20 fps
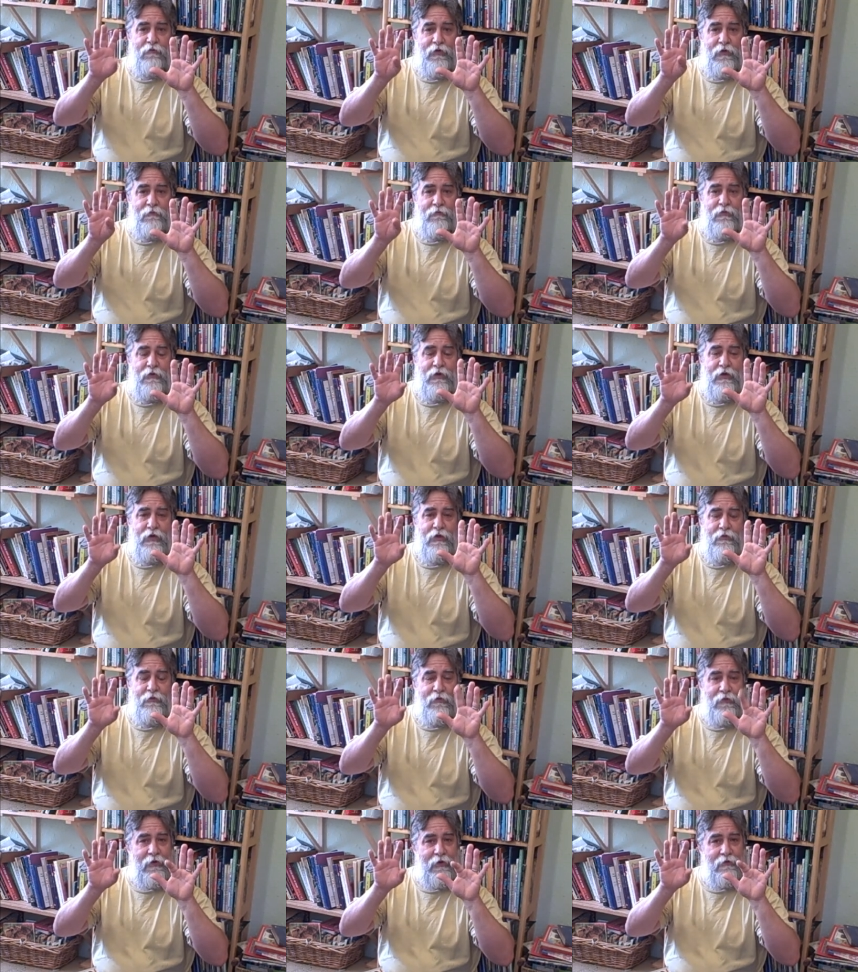15,
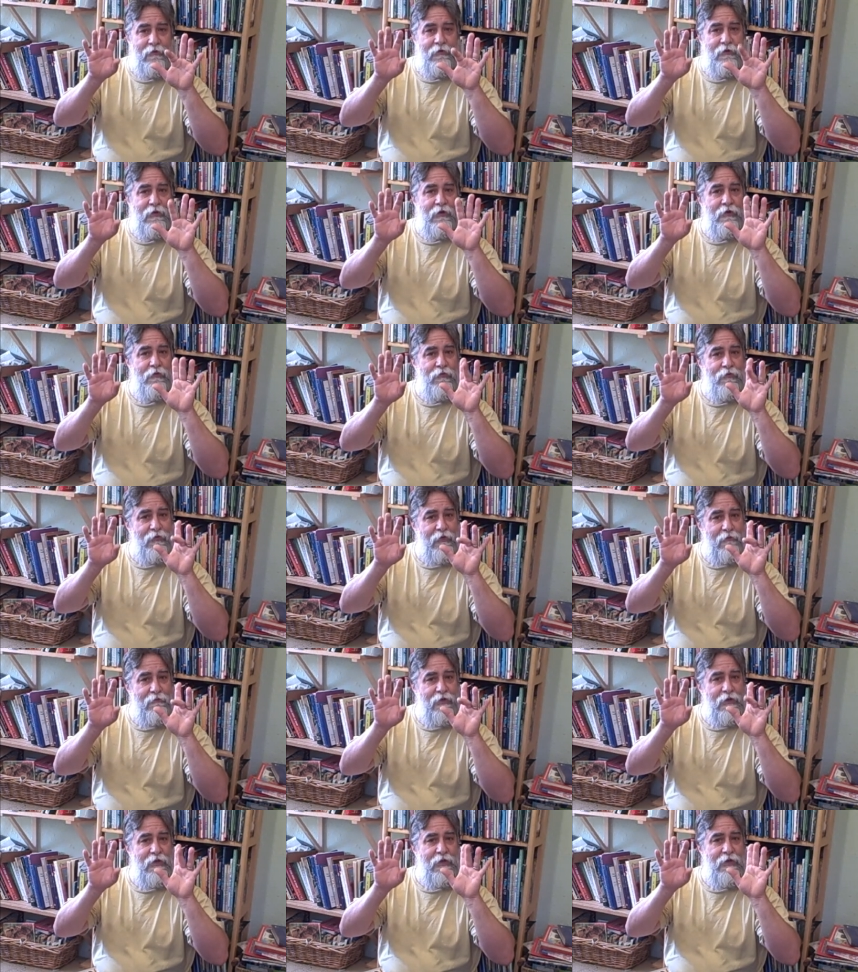16,
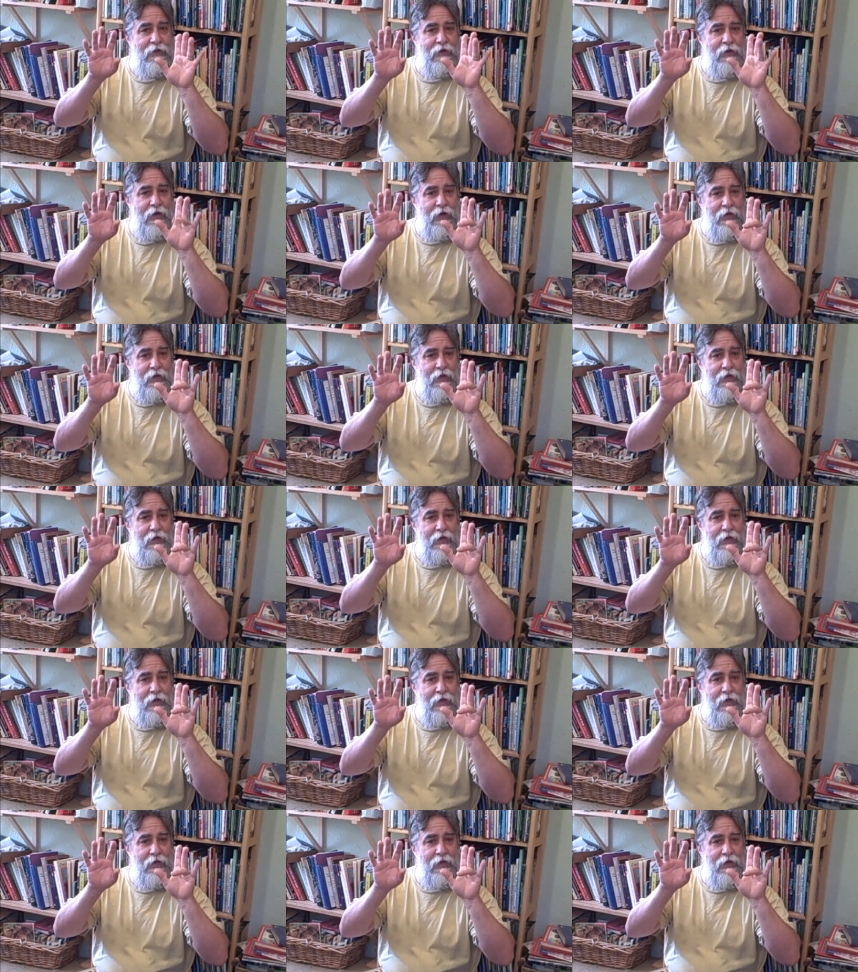17,